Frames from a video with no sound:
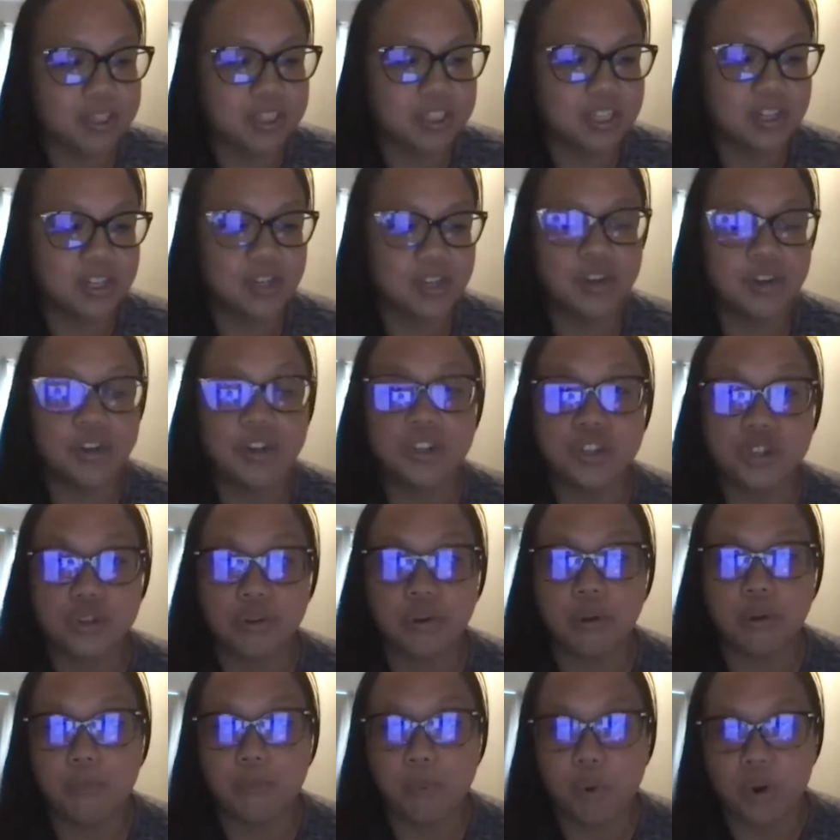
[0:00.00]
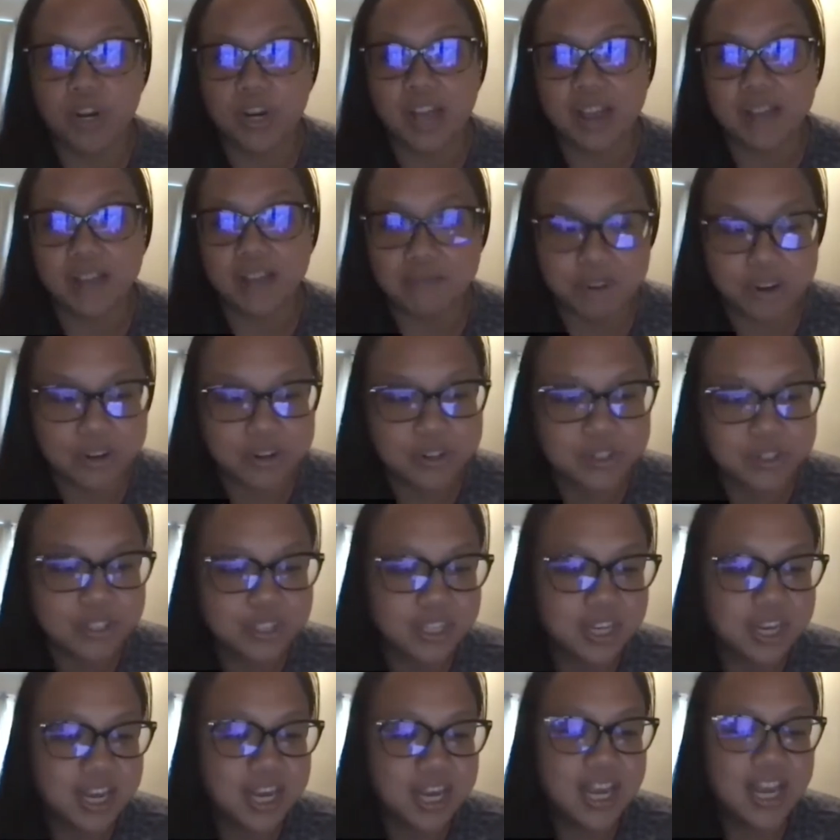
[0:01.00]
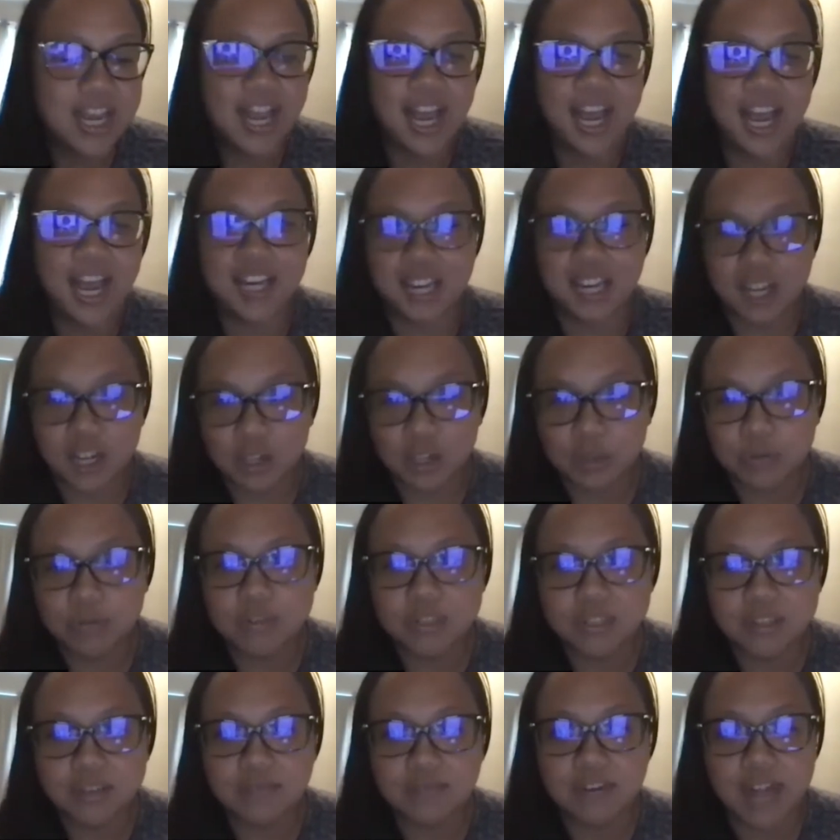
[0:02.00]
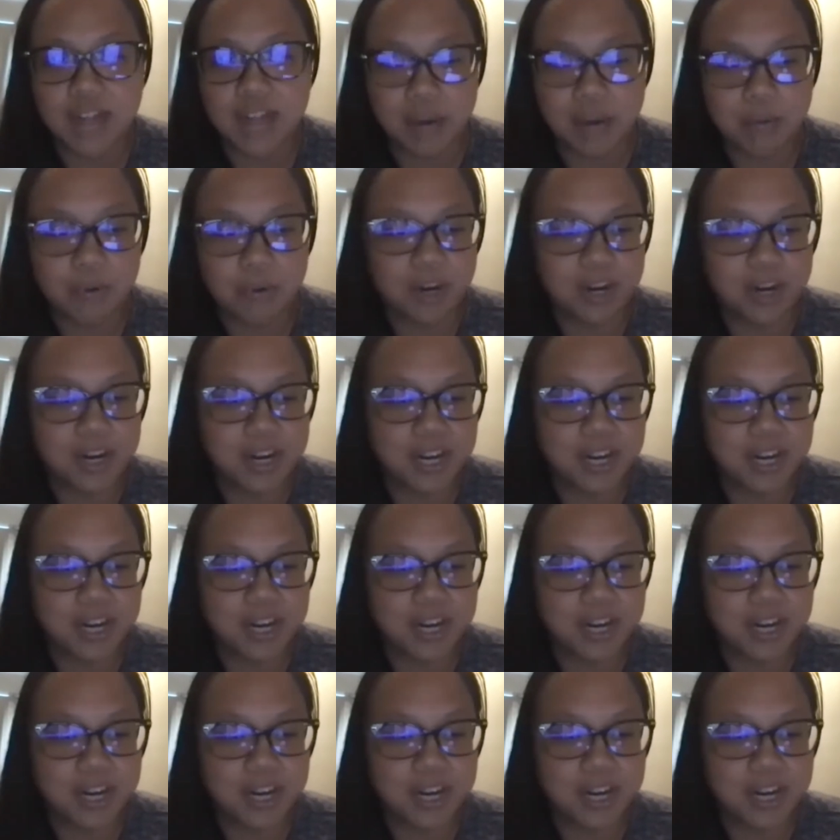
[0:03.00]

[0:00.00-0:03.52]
to nurture a more diverse and inclusive network.